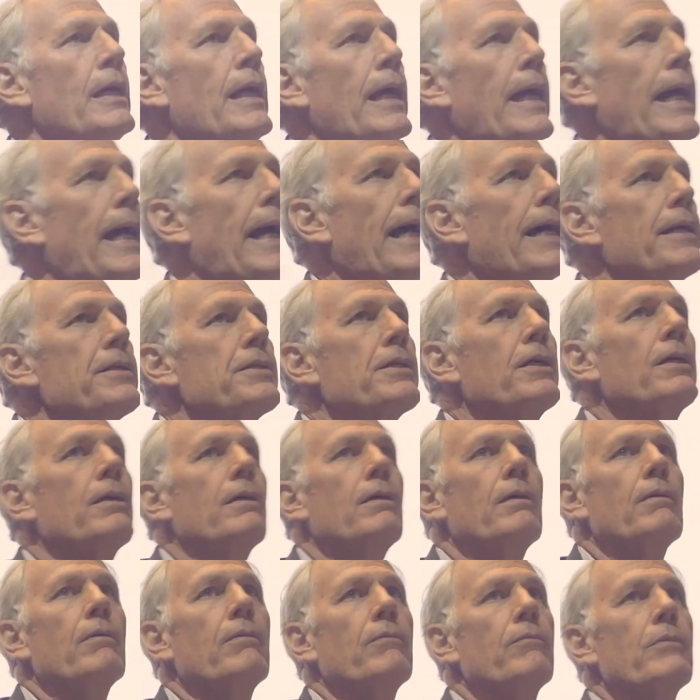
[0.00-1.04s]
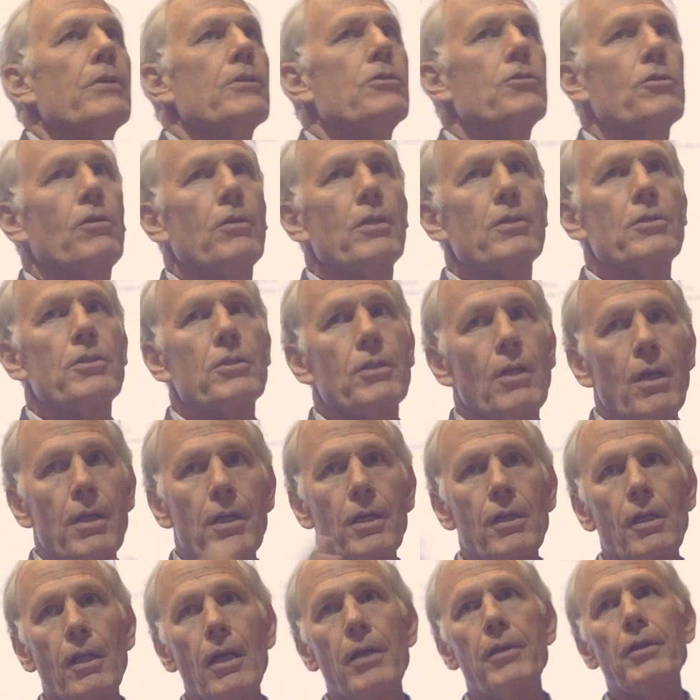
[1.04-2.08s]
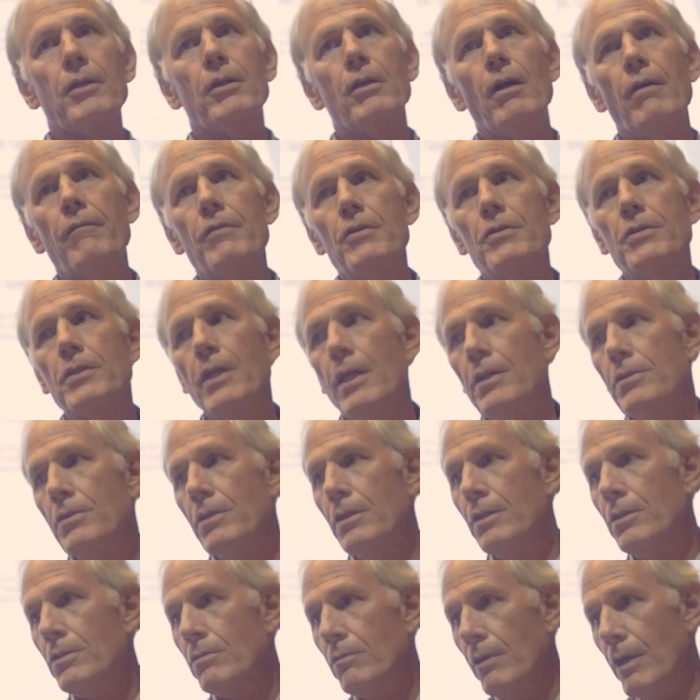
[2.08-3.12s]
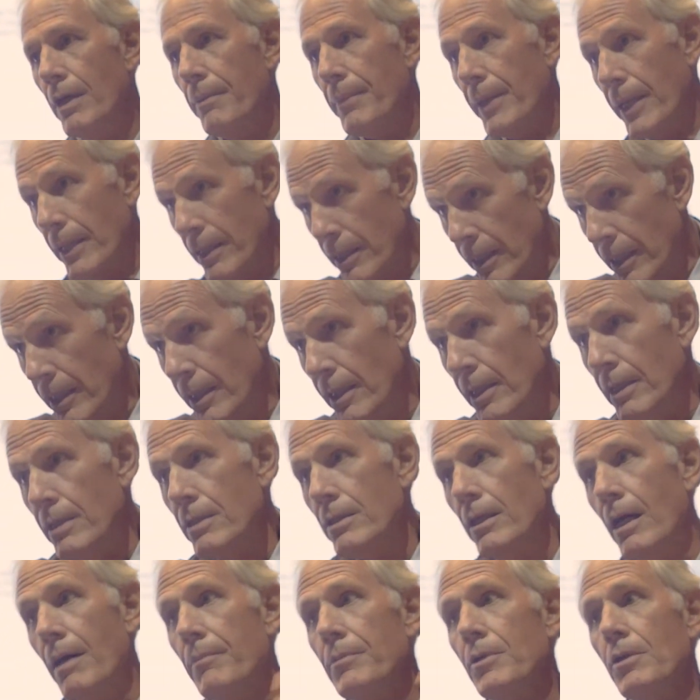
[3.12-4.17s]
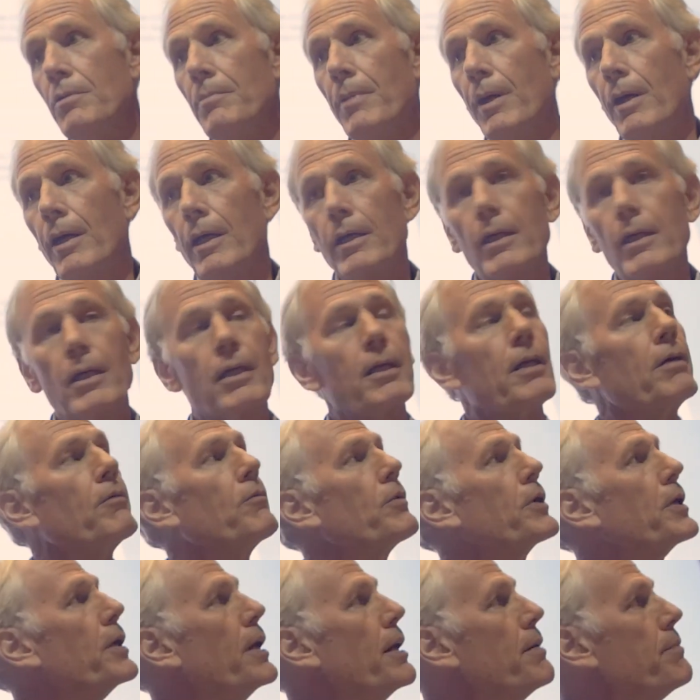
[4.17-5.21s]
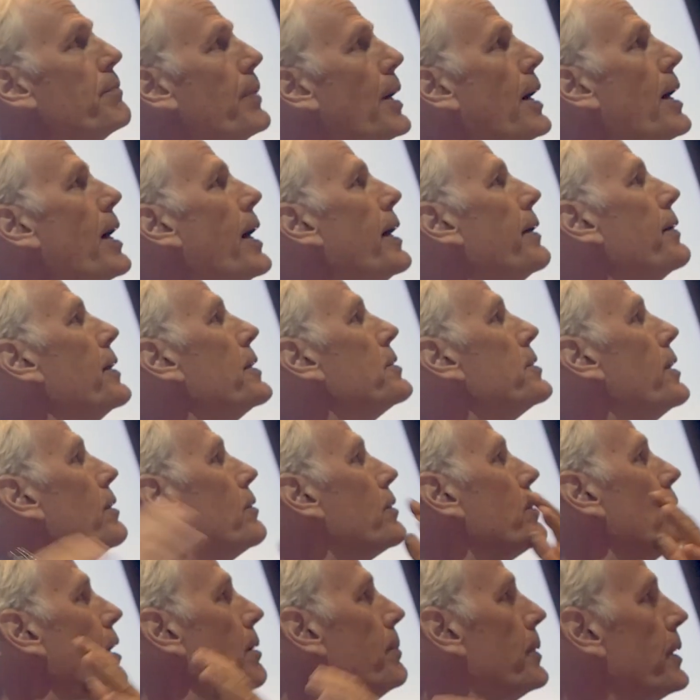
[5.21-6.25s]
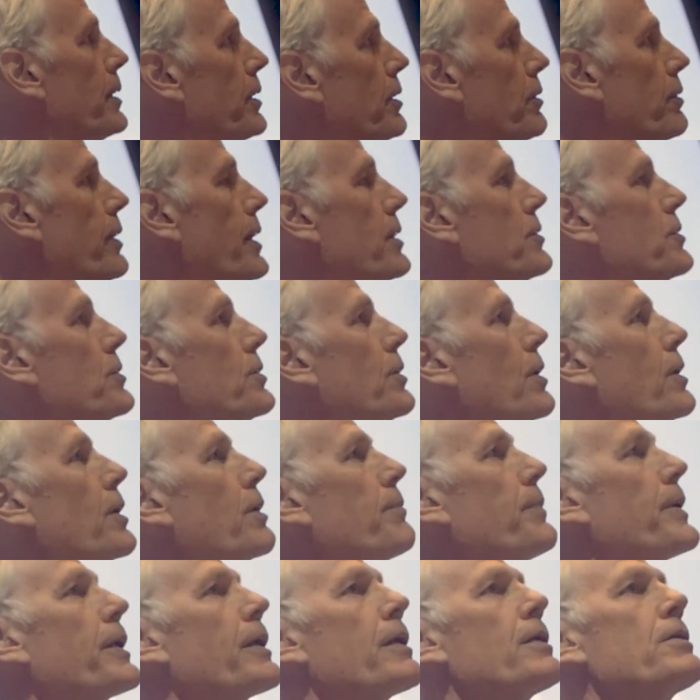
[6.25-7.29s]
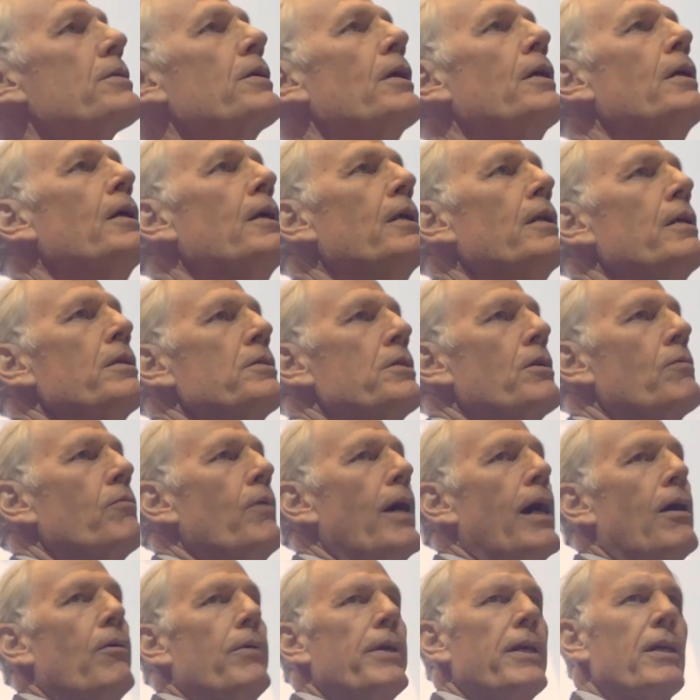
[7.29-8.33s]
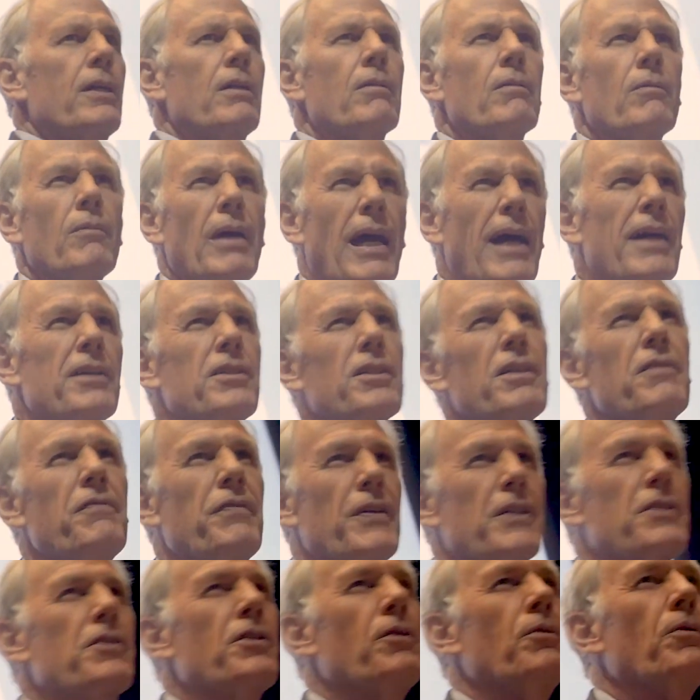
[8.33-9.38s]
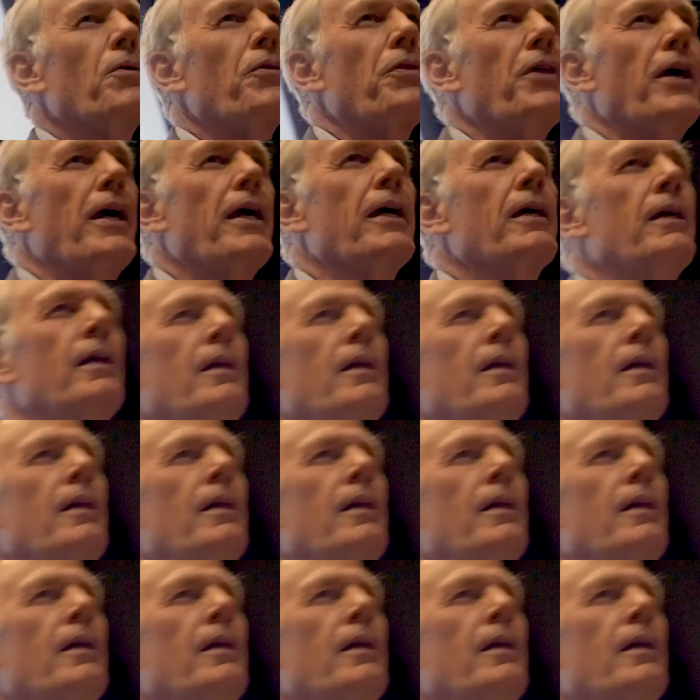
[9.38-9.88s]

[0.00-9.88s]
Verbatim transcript: and this sort of started a lot of the conversation. That's where I met Tom Newmark. We came by, and that's how the Carbon Underground started, because I said, wow, we can actually fix the whole thing.